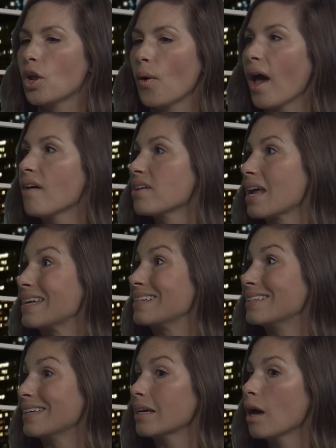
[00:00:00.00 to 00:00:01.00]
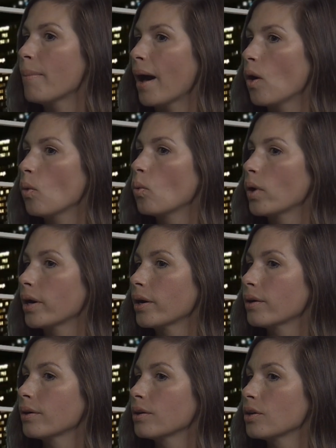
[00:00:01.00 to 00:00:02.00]
have an idea about
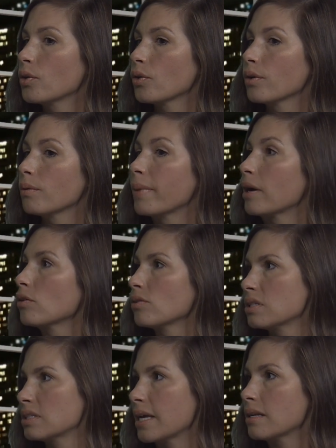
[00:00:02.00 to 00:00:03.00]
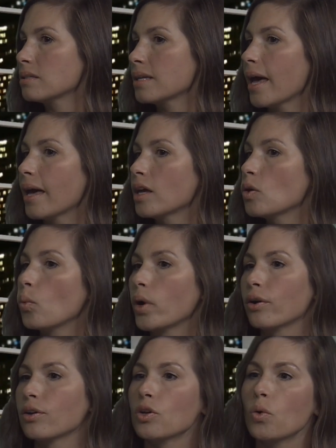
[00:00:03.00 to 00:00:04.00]
where your marital estate is at,
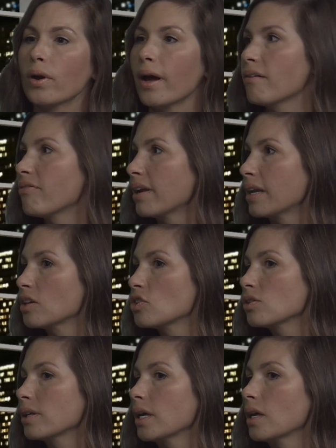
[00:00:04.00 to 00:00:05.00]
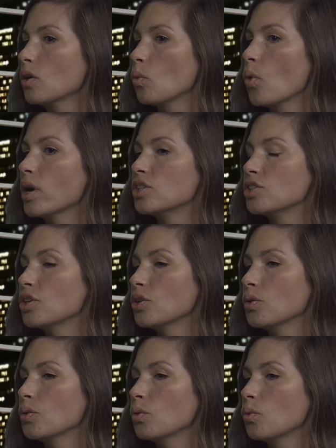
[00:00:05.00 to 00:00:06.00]
where you are at financially. What do
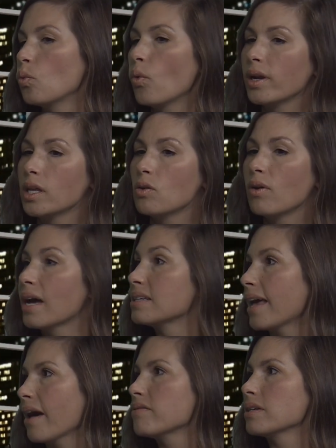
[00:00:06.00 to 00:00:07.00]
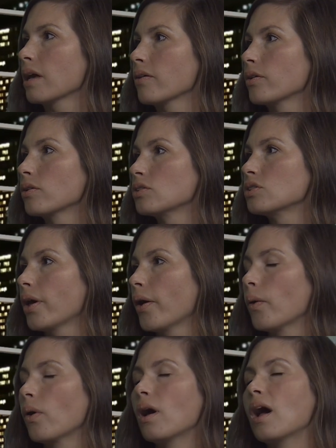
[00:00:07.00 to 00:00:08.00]
you guys have together?
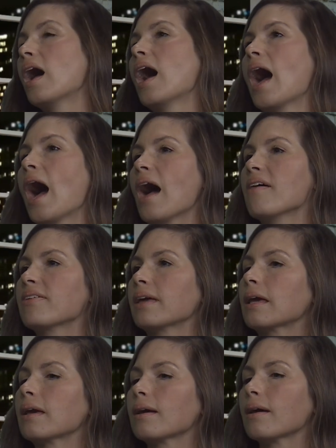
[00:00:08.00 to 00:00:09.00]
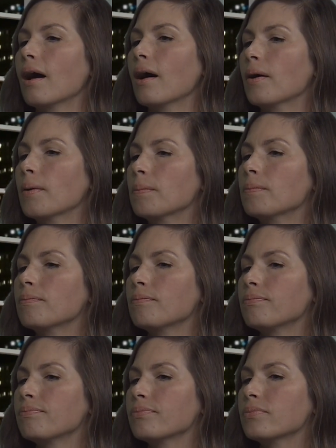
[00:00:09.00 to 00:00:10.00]
So I think
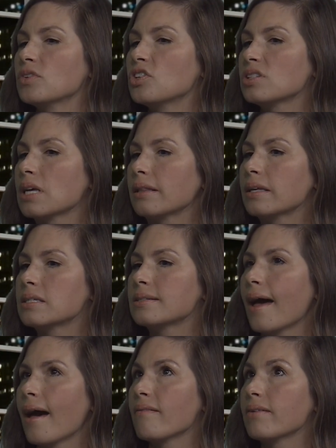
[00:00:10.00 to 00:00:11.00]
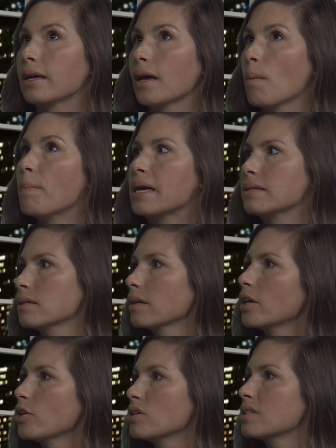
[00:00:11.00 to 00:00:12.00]
just at least having a basic
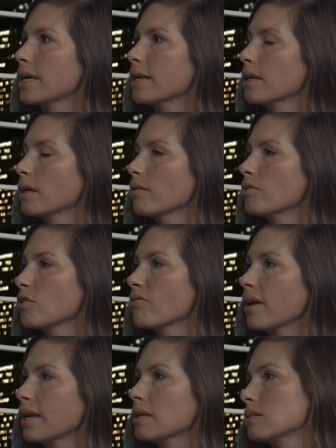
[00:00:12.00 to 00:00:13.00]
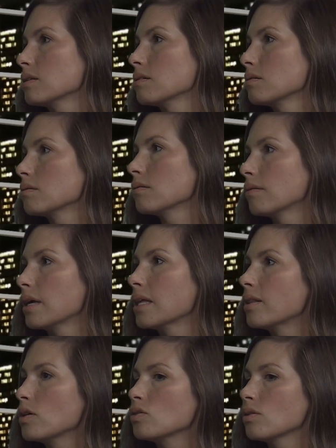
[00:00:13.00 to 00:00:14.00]
understanding of your finances. And
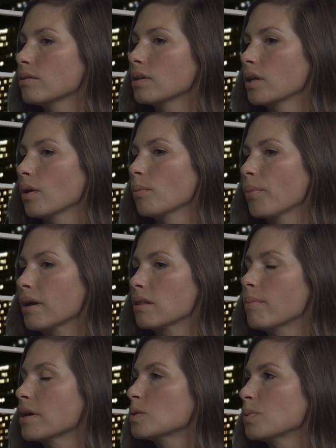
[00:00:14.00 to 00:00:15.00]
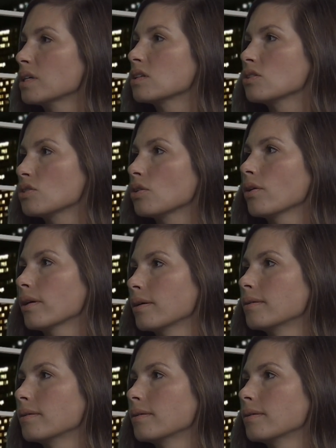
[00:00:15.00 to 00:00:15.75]
those are, probably the best place to start.